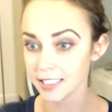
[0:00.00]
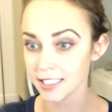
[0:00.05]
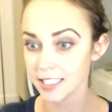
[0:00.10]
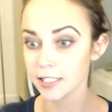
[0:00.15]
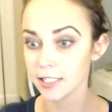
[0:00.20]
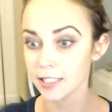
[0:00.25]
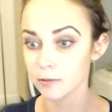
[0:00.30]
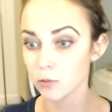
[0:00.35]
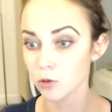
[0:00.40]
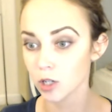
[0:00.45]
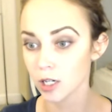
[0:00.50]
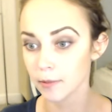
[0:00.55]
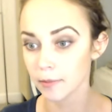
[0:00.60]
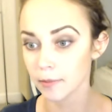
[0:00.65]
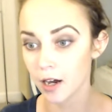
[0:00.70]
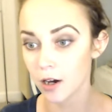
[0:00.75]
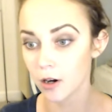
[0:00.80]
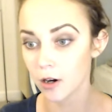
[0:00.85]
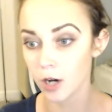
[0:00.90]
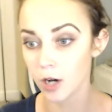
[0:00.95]
to hear more
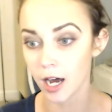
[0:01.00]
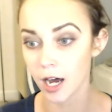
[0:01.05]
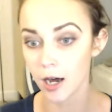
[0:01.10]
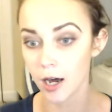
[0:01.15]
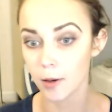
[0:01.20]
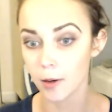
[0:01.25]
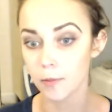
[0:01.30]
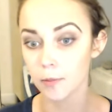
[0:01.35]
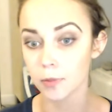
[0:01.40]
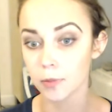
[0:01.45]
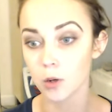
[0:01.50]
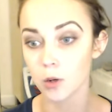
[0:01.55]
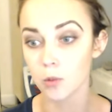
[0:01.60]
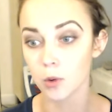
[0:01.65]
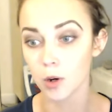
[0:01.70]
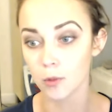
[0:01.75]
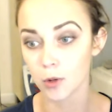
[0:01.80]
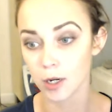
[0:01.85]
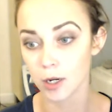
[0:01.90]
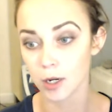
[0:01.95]
about
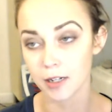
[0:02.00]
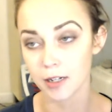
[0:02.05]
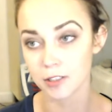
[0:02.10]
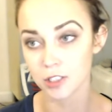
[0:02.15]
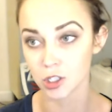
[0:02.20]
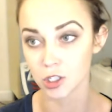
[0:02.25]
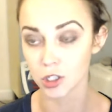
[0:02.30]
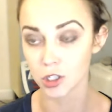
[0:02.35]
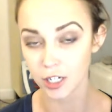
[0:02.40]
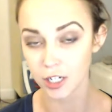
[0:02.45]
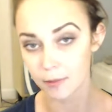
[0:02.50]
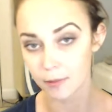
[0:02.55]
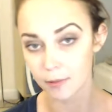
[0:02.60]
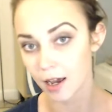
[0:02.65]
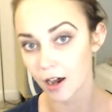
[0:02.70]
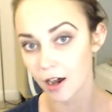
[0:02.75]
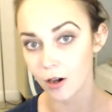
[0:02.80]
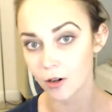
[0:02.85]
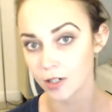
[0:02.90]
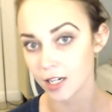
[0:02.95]
what we're about to learn
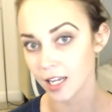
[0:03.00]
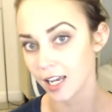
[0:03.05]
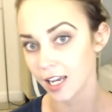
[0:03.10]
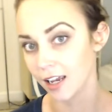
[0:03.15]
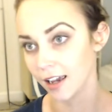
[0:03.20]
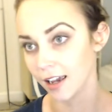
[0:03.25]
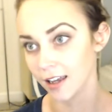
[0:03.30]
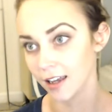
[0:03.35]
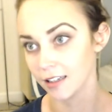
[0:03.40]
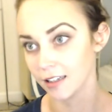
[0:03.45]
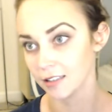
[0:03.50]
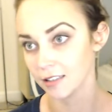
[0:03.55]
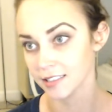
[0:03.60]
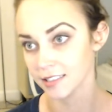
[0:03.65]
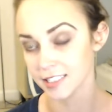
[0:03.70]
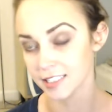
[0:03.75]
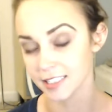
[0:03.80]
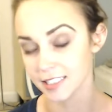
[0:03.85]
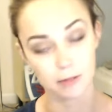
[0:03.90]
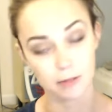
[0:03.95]
about and
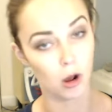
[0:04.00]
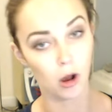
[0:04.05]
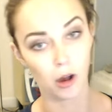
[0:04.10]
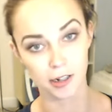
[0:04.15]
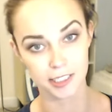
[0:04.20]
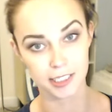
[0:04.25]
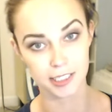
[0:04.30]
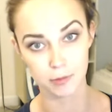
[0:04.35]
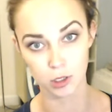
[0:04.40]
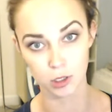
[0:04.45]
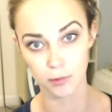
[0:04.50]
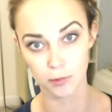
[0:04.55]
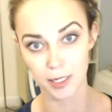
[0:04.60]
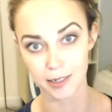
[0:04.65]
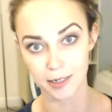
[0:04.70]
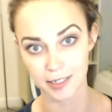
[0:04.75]
see some awesome hooping